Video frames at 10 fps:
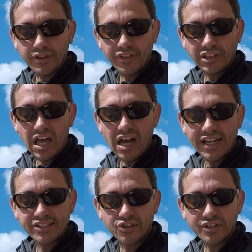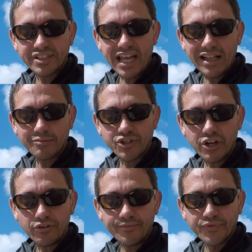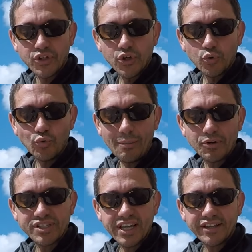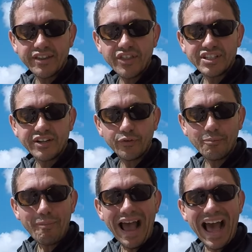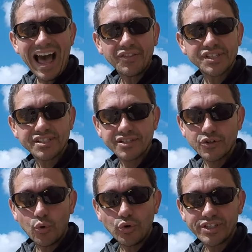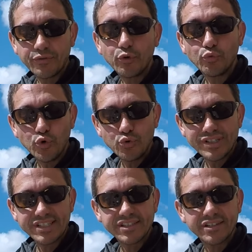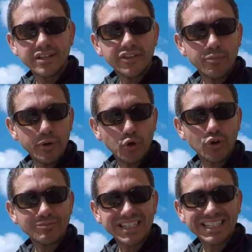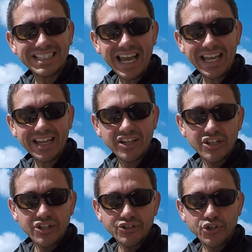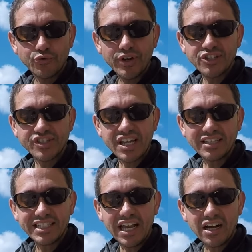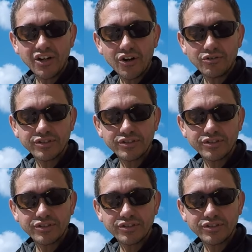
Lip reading: the lines on the scallop shell, represent the different paths or different routes the pilgrims can take to reach Santiago.